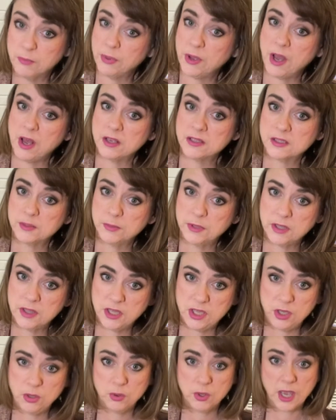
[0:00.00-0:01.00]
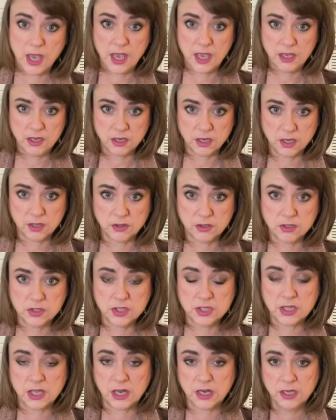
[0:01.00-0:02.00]
possibly the UK and
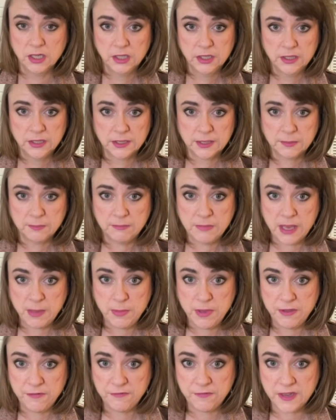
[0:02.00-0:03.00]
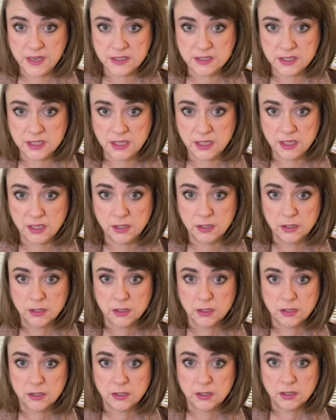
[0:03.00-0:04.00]
others that may be facing
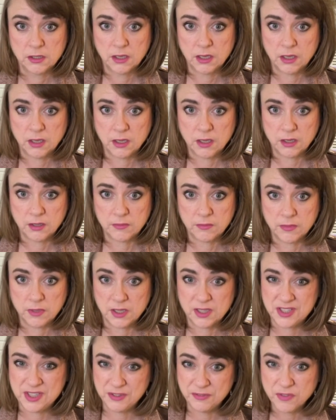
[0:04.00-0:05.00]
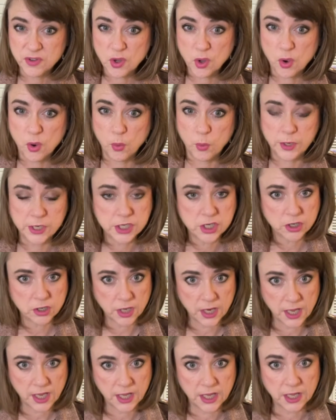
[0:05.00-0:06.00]
um, a difficult winter
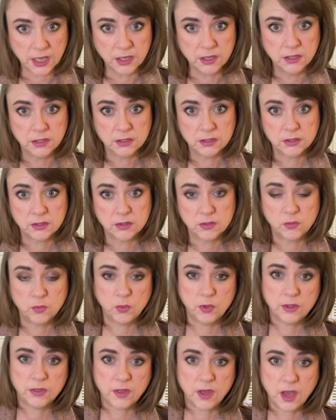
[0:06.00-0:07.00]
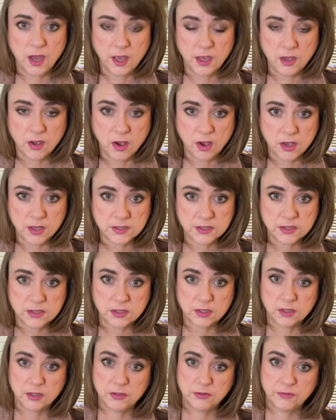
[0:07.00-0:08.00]
ahead with high cost
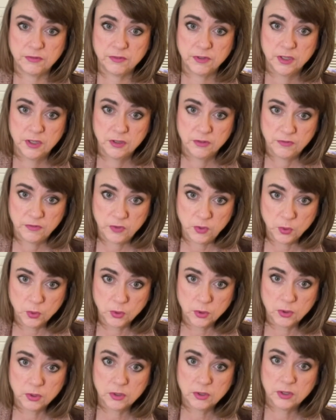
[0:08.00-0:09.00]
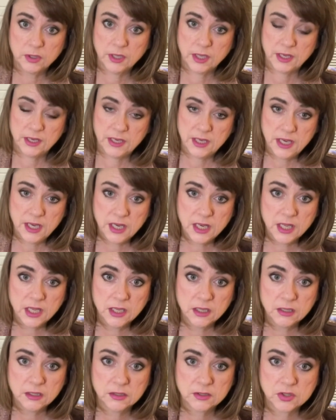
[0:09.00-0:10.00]
of fuel and
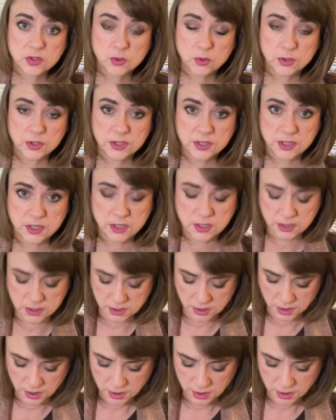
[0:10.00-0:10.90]
heating sources